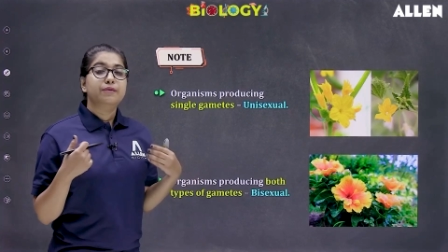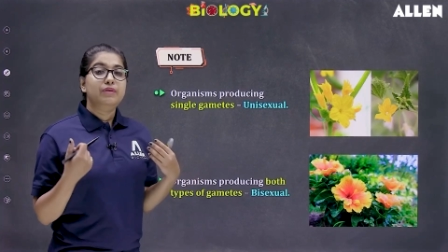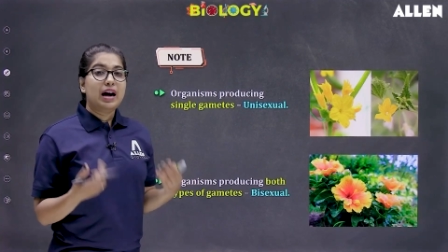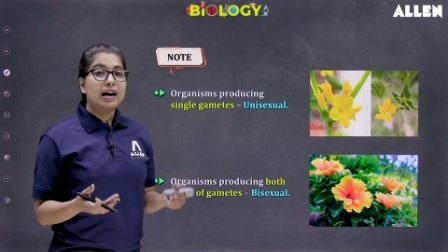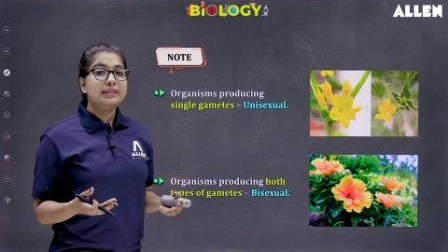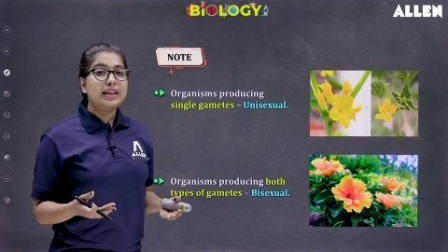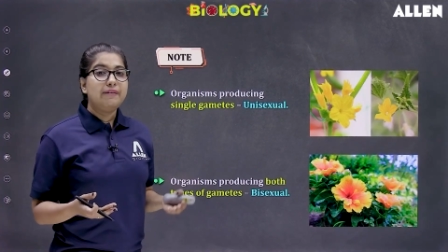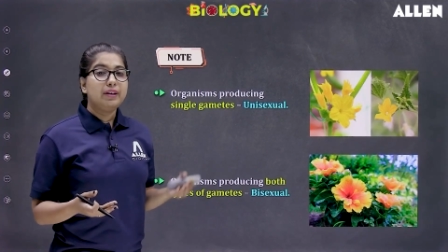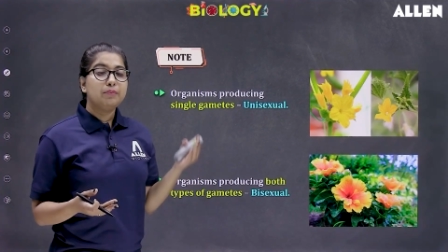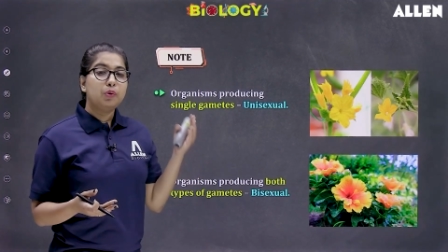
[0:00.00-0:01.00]
flower is
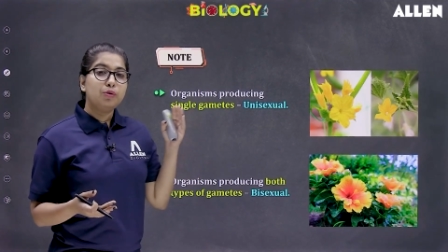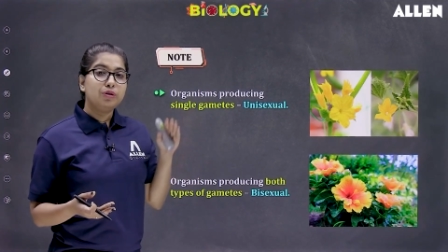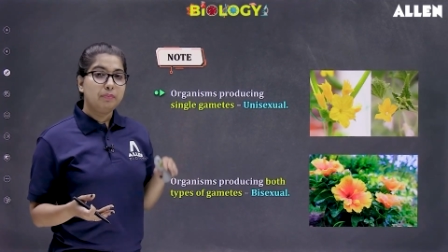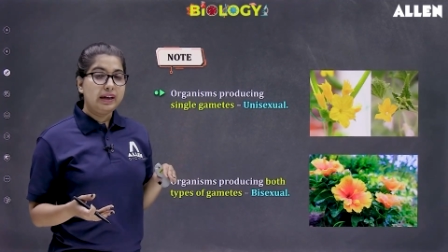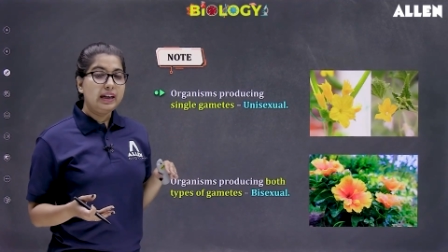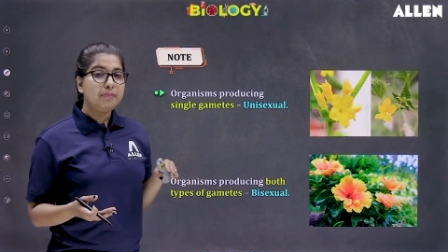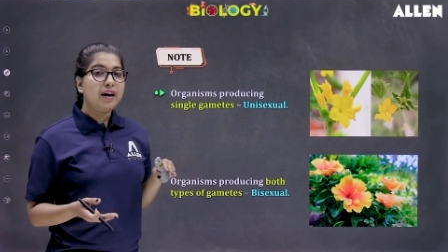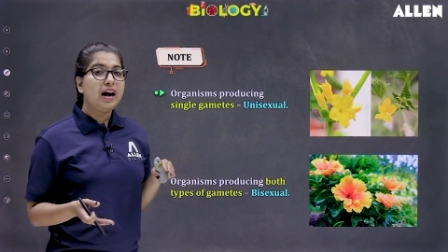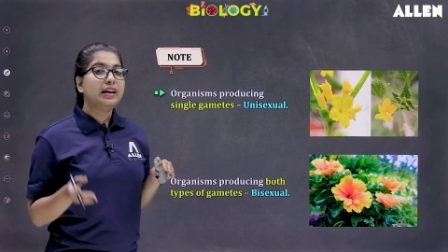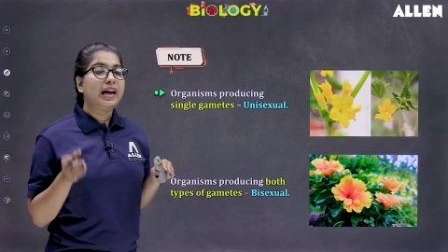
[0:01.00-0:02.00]
having both male part